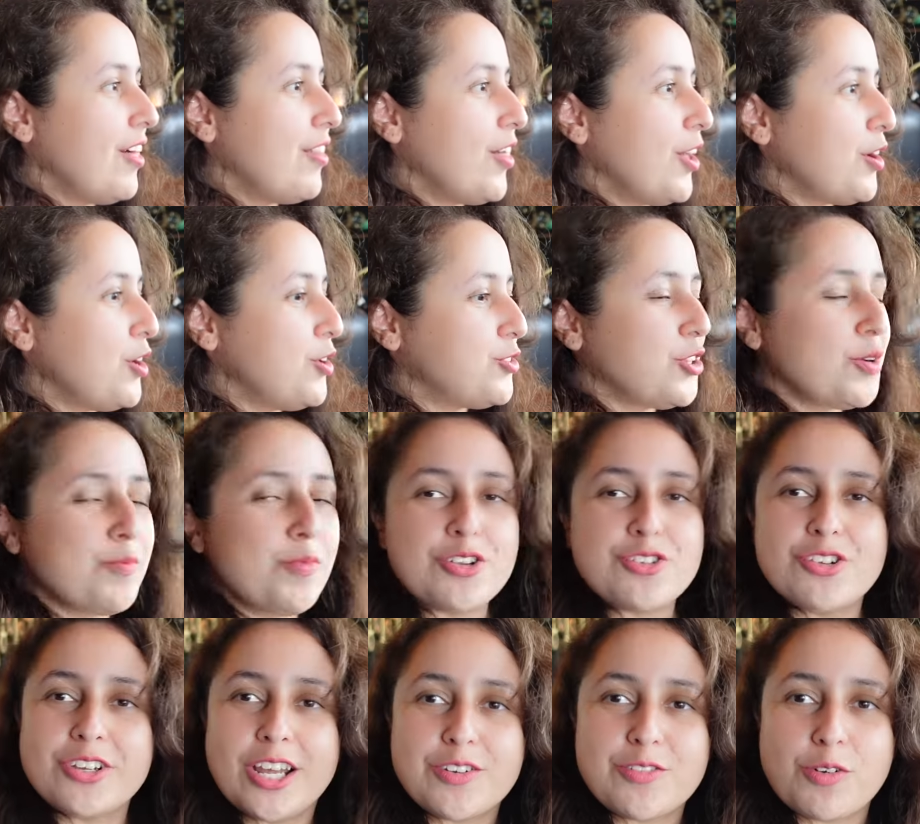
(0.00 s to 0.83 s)
Thank you so
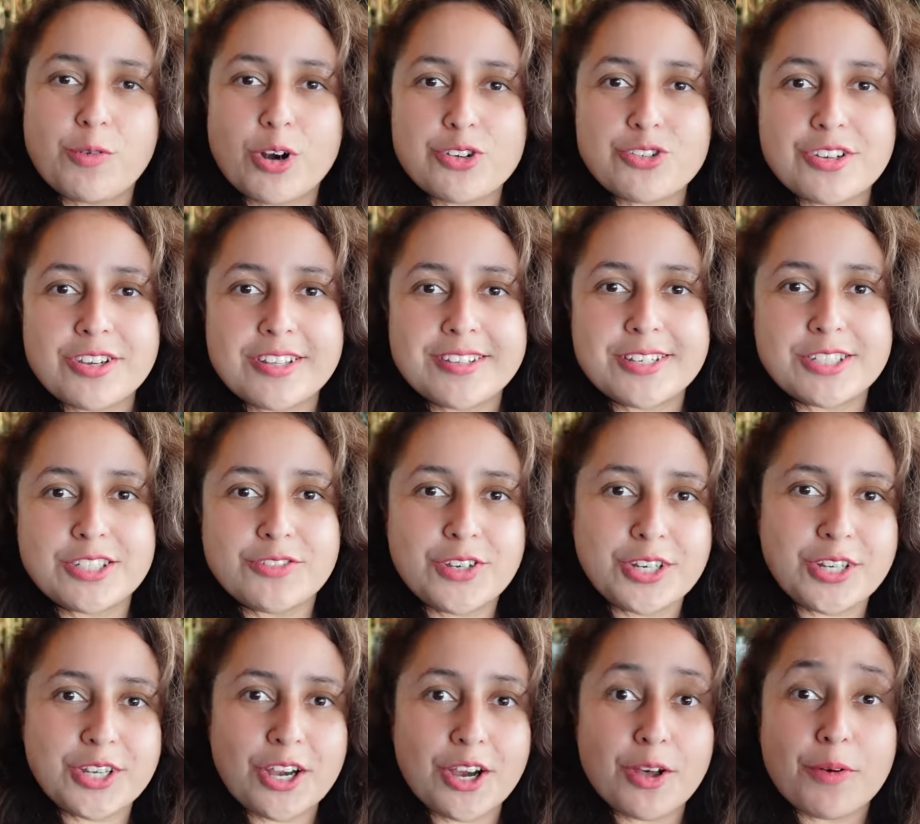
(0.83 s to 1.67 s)
much again for watching this
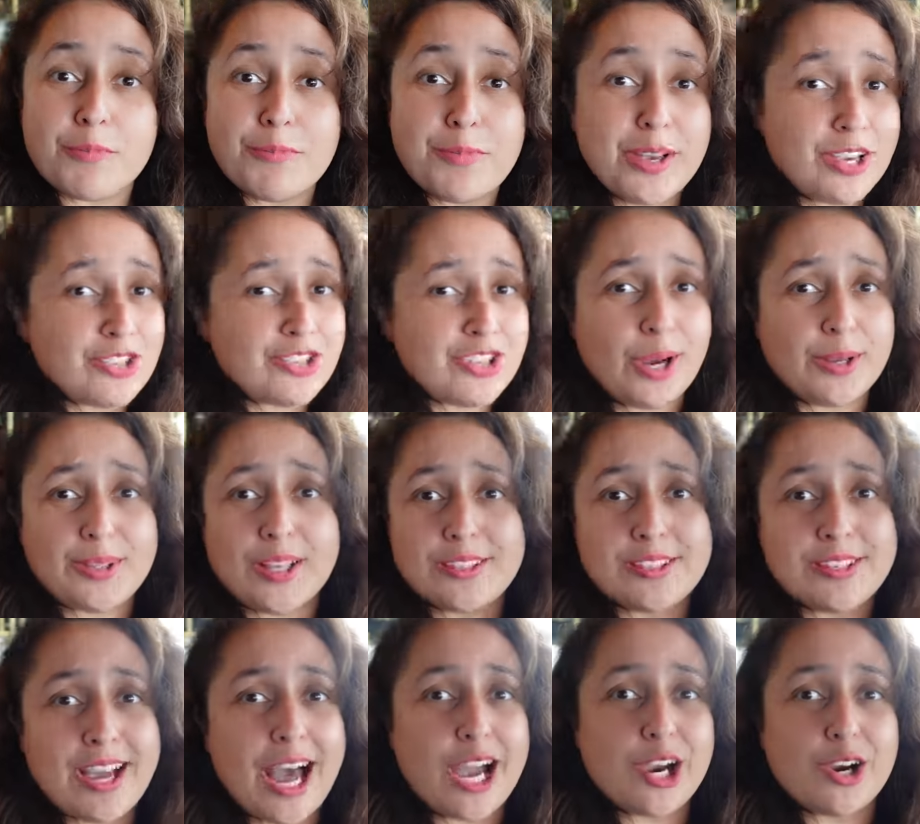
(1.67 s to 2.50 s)
video. Big shout
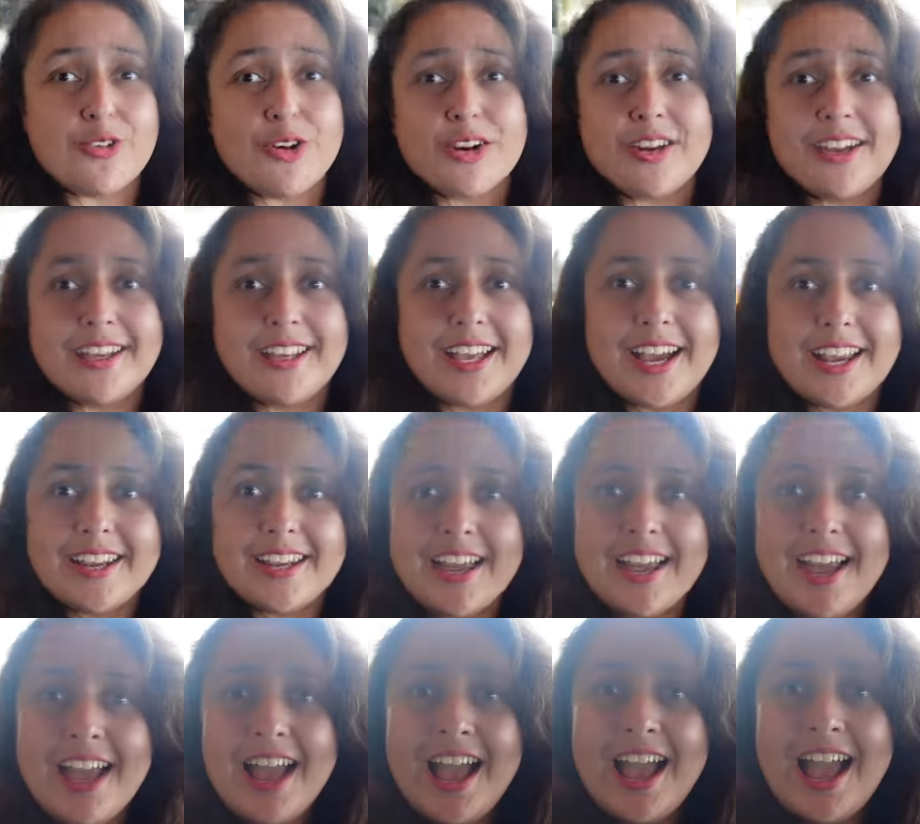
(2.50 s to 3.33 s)
out to Agron again.
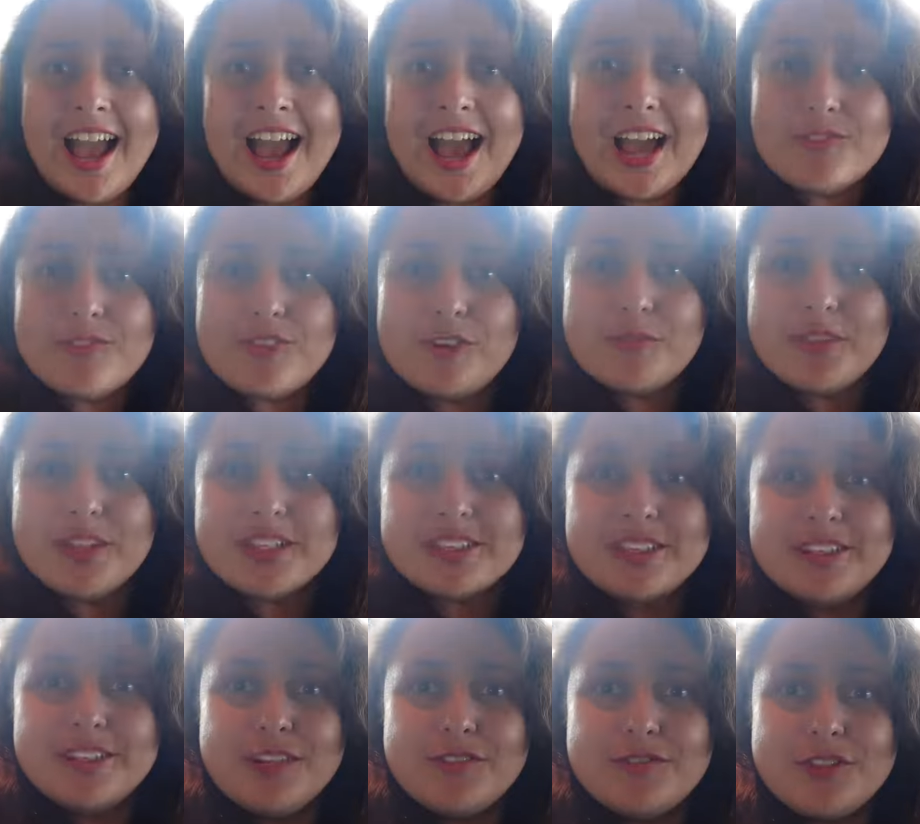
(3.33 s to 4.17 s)
And from
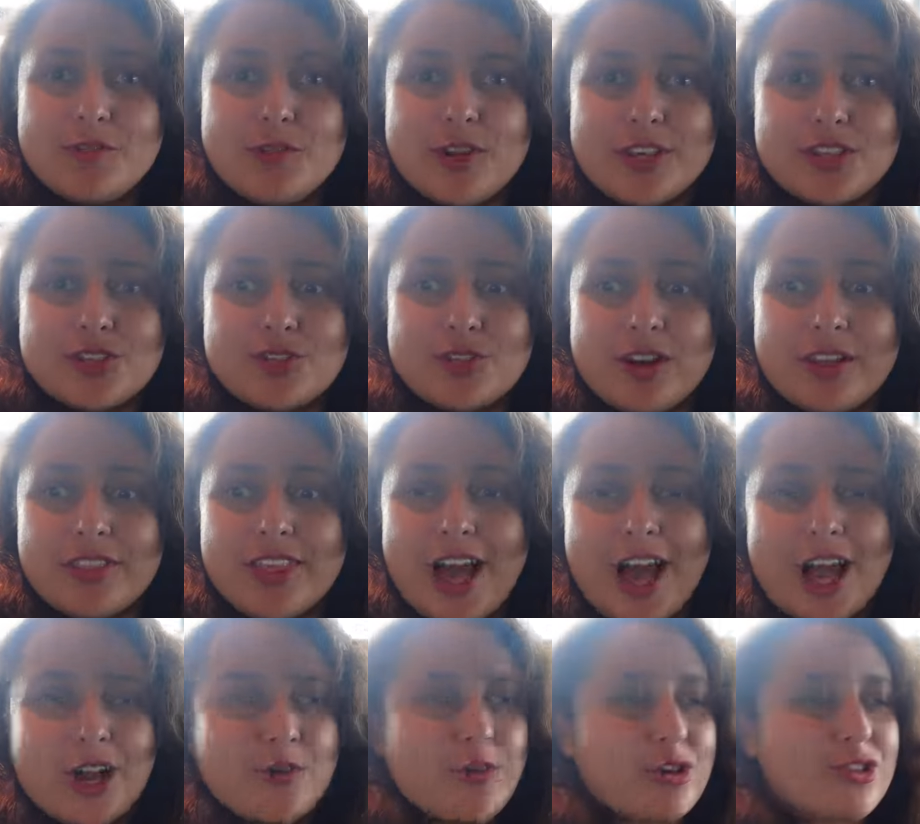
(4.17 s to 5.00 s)
this lovely restaurant,
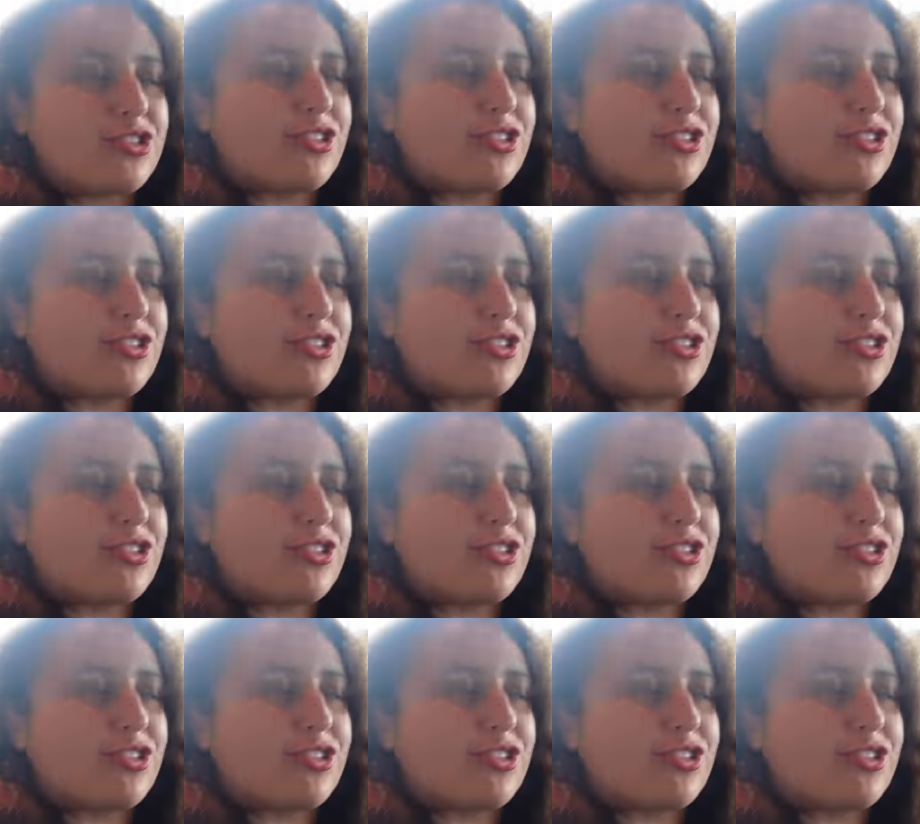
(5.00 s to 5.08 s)
the Aqua